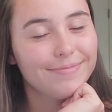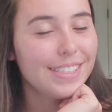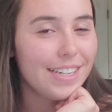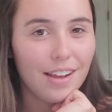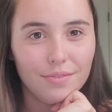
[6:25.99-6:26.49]

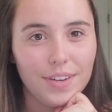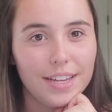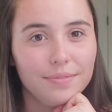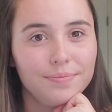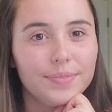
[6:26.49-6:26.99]
It's not
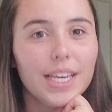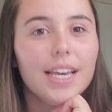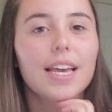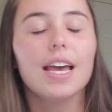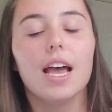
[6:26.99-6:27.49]
fun.
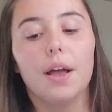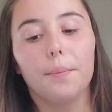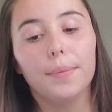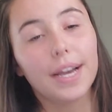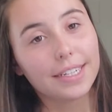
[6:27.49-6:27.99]

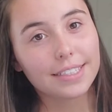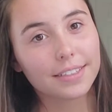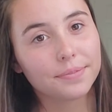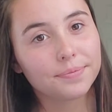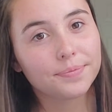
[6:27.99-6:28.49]

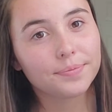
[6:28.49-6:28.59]
But